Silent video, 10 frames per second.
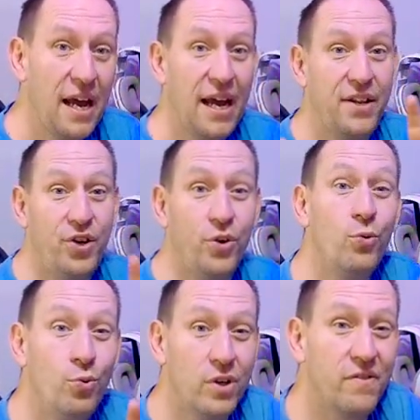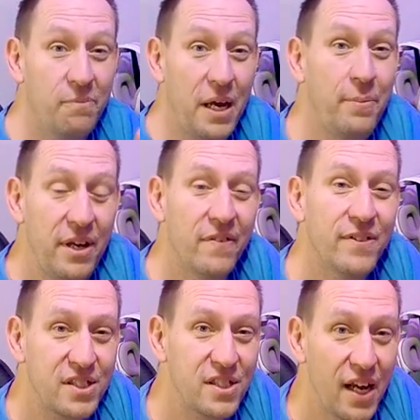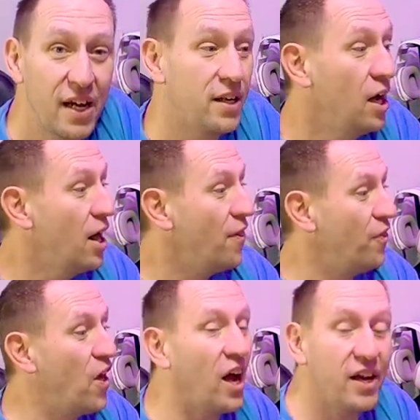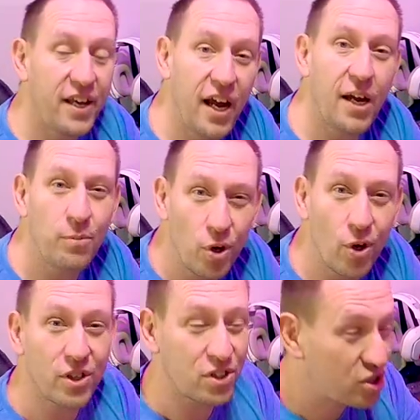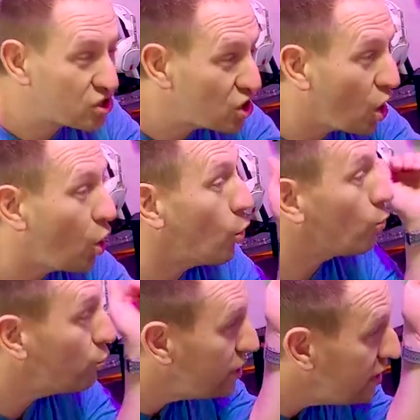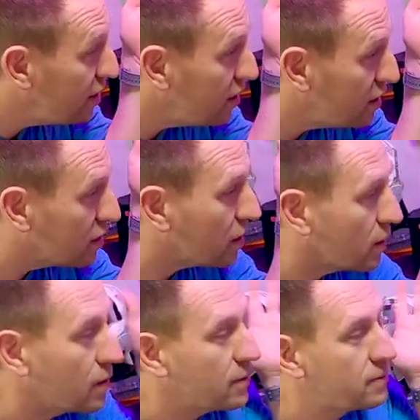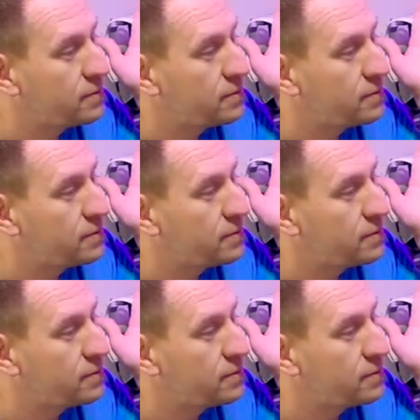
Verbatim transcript: And you would have maybe even said, that game looks so real.